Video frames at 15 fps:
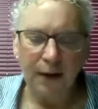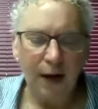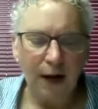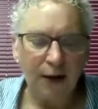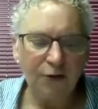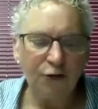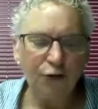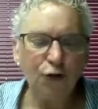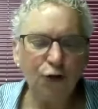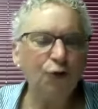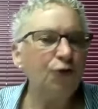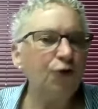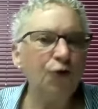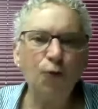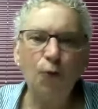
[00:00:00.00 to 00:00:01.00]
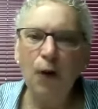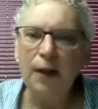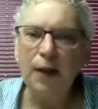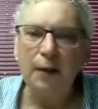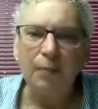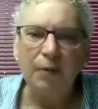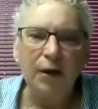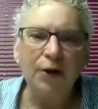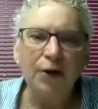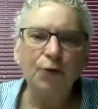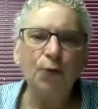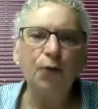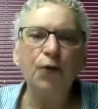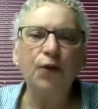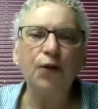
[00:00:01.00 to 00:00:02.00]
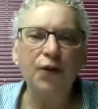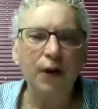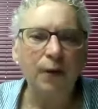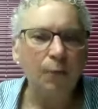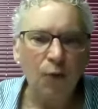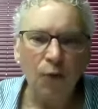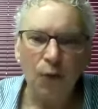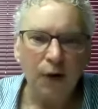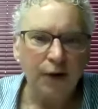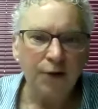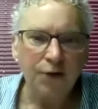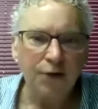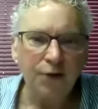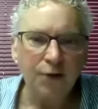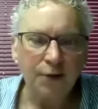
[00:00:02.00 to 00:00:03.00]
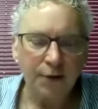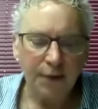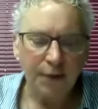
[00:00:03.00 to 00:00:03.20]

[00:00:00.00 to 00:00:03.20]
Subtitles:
God's chosen dwelling place where the temple was.